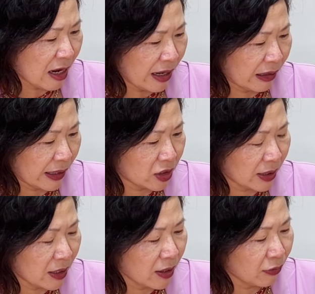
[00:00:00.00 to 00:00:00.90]
dial,
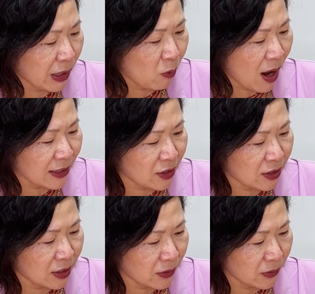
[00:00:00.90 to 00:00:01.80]
actually. 3 watts
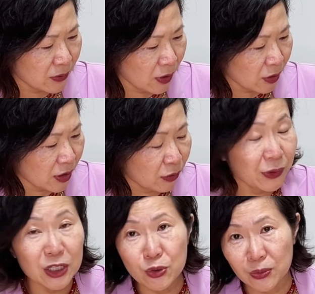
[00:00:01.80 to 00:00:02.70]
to, or
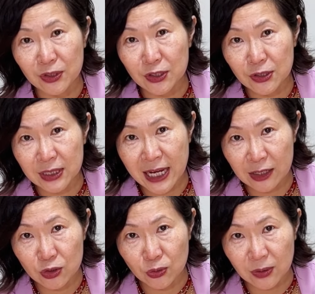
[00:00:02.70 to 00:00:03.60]
3 joules to
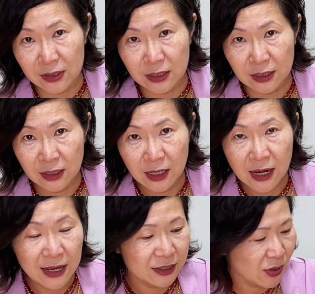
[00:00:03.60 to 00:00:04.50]
10 joules.
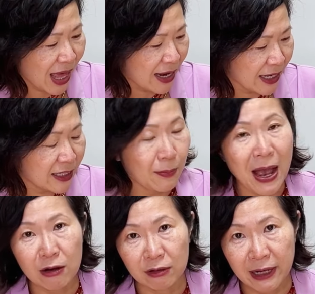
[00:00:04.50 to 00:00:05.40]
So that is the
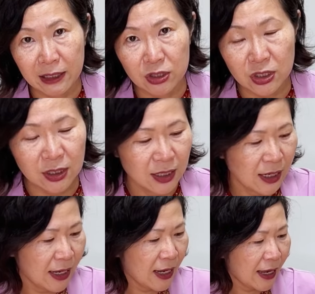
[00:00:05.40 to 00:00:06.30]
power range.
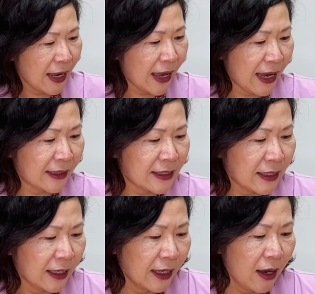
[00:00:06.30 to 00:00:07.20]
And
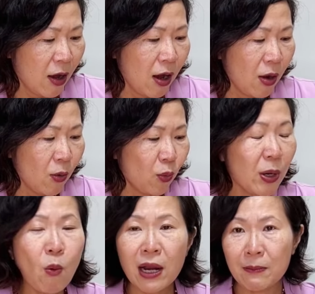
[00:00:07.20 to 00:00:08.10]
we
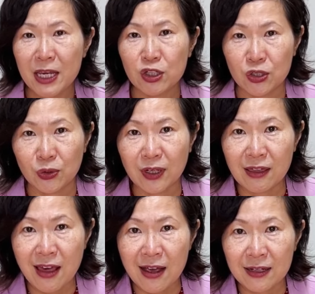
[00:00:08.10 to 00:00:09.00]
want to make sure
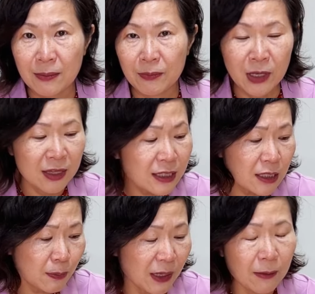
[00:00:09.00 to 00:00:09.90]
that, and this
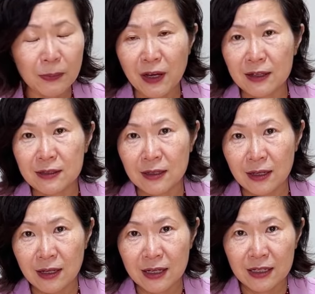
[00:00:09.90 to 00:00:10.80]
is because
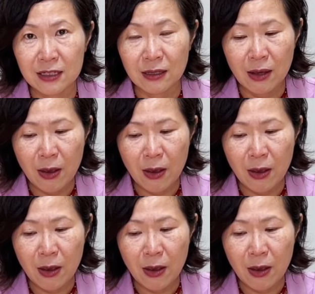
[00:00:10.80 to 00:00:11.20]
it is